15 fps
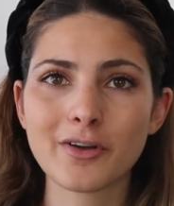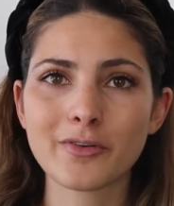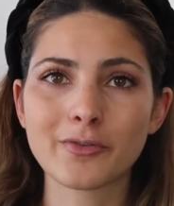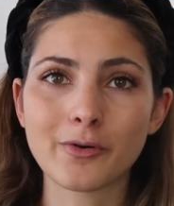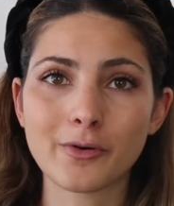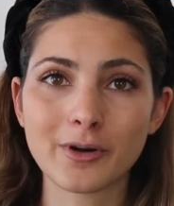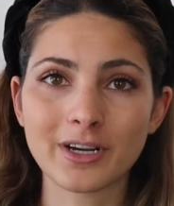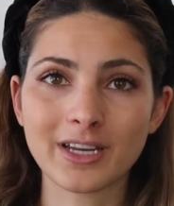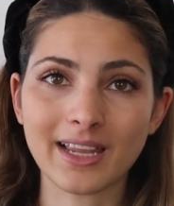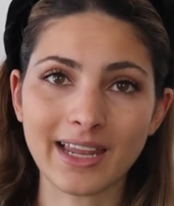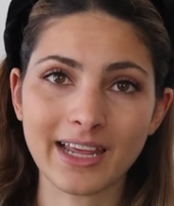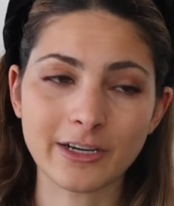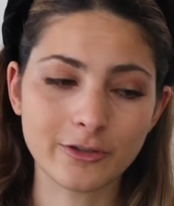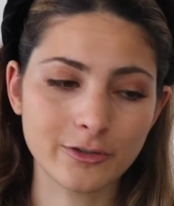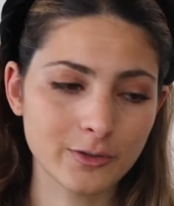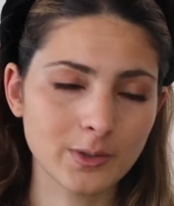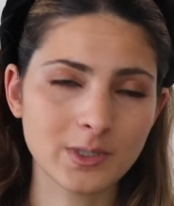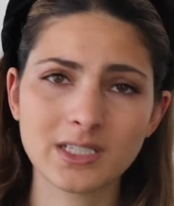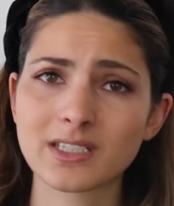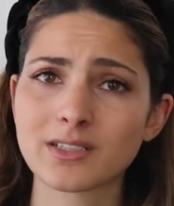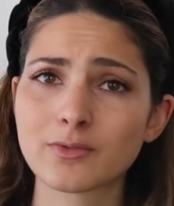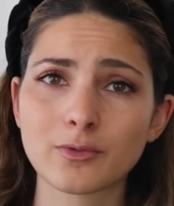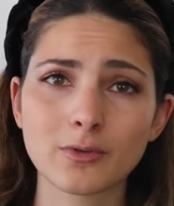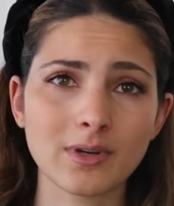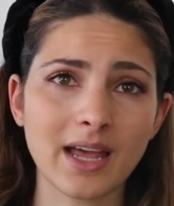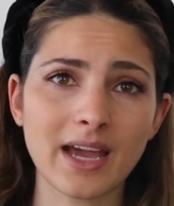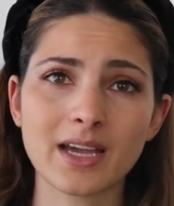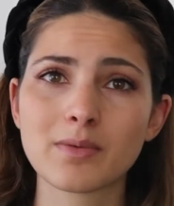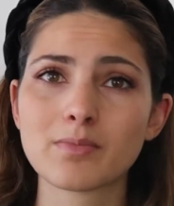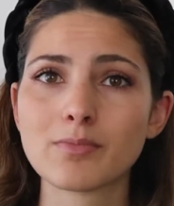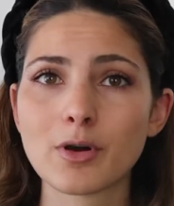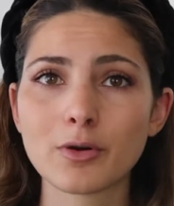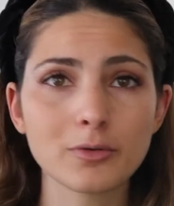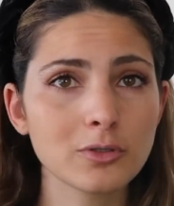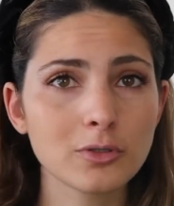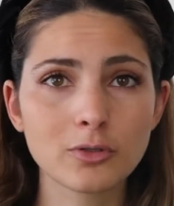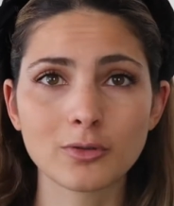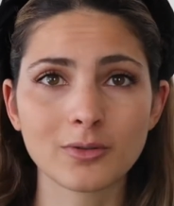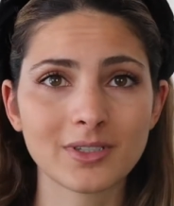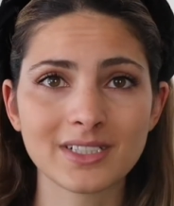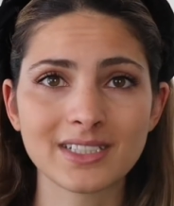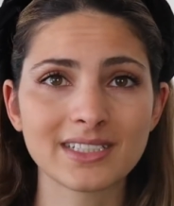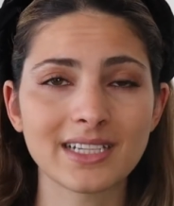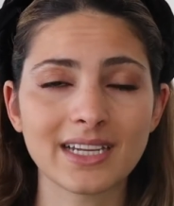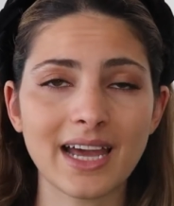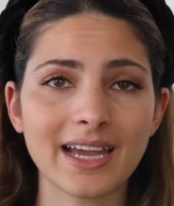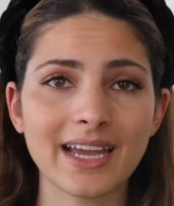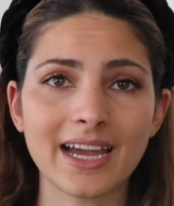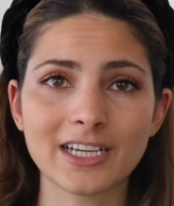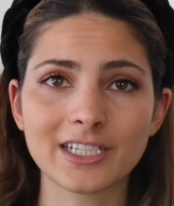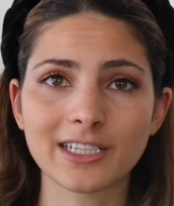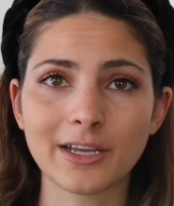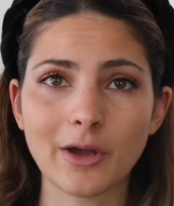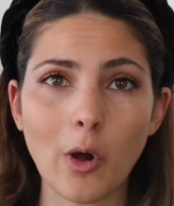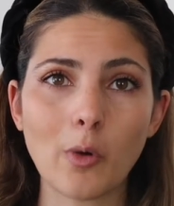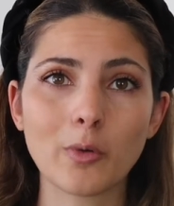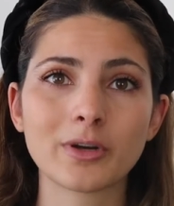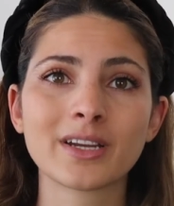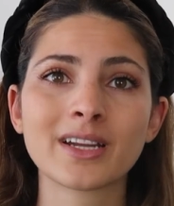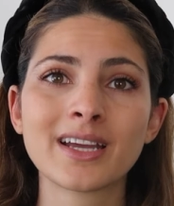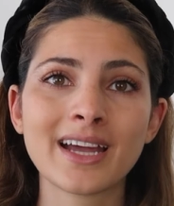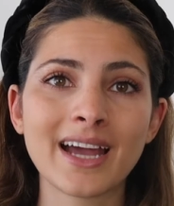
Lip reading: for the leather shorts and for like most shorts that I actually own.